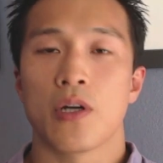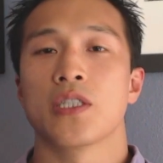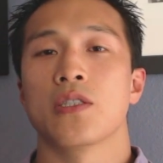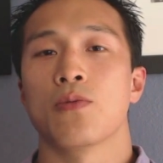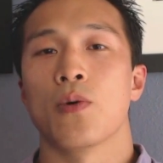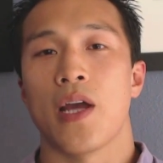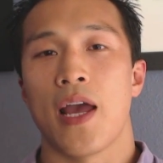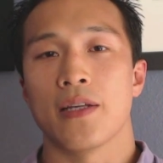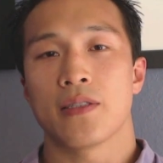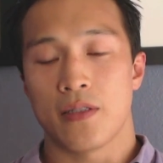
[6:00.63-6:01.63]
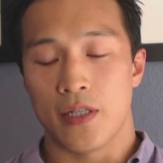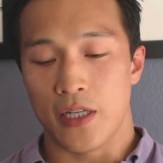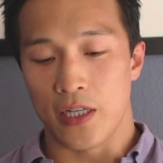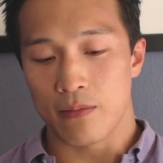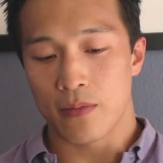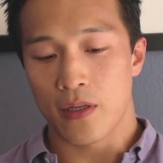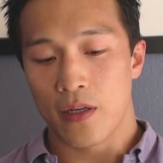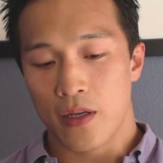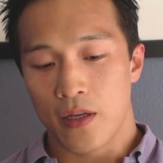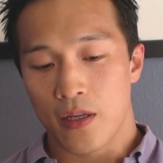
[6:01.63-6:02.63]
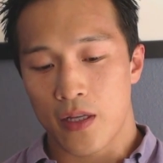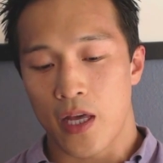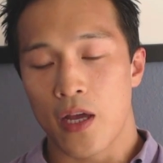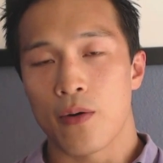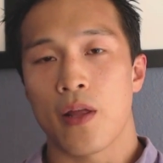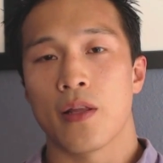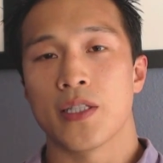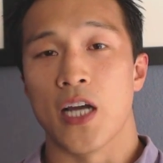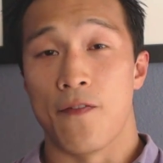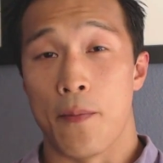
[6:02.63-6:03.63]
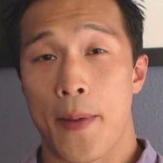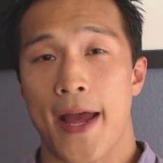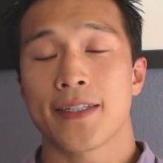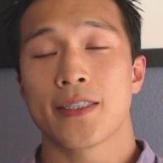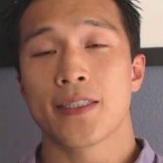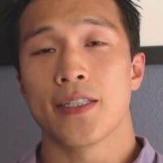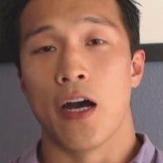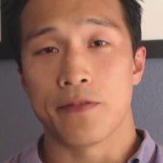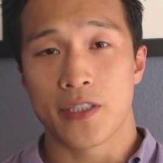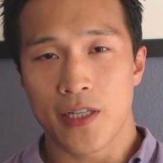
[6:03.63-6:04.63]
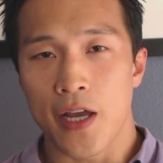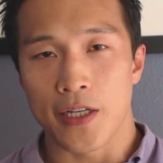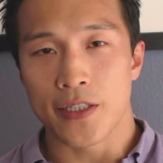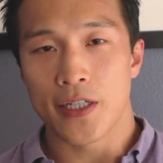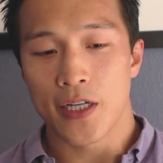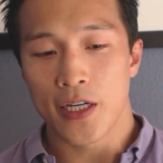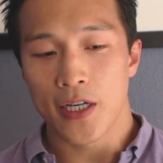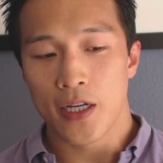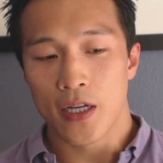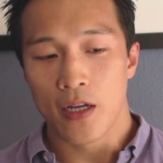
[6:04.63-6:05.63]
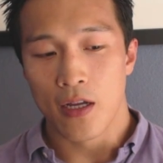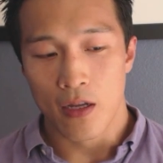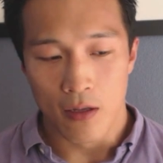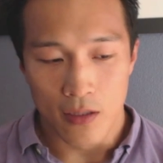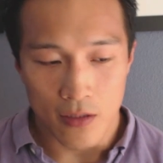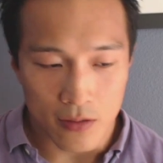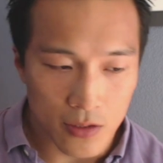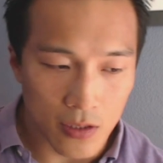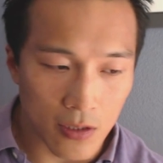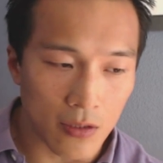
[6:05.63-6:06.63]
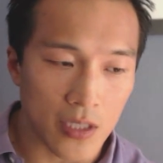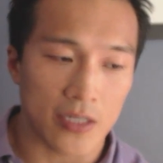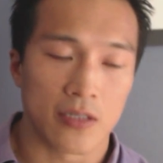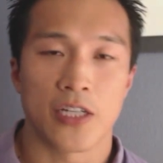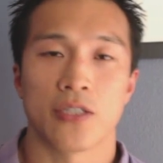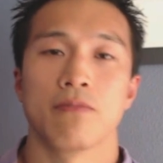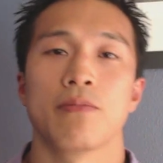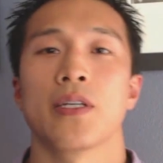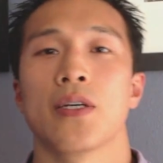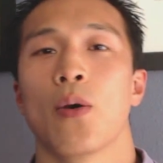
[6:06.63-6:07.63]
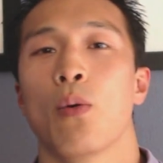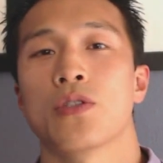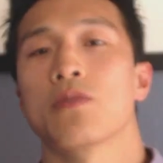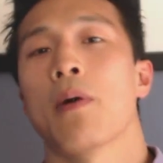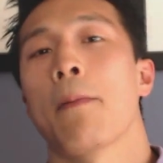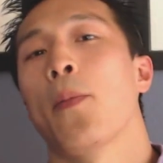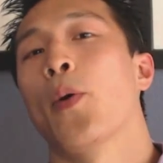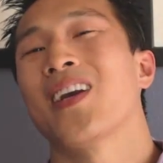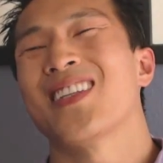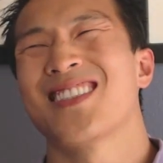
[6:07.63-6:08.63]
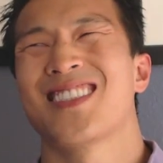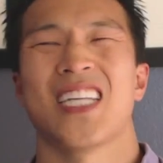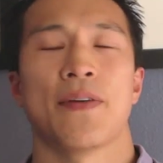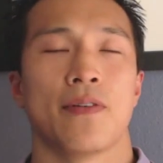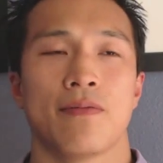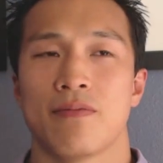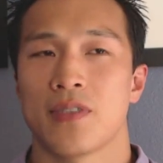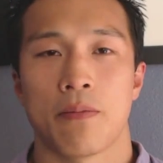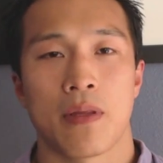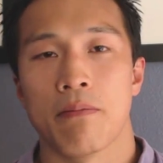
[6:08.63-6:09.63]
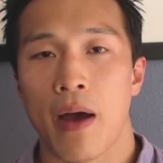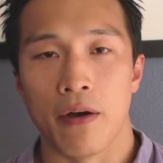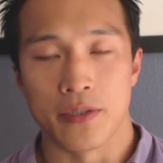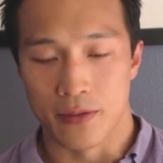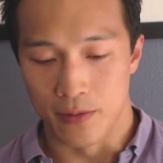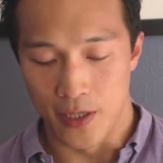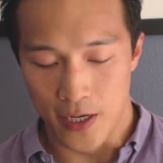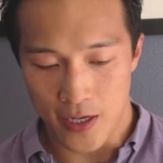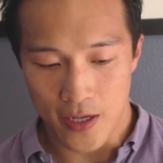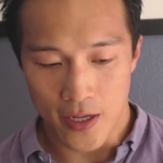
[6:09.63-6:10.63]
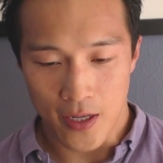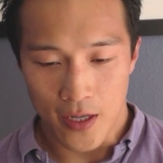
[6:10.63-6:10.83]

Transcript: instructions were, as a team, carry the duffel bags of sand to destination B, which is about 0.7 something miles away.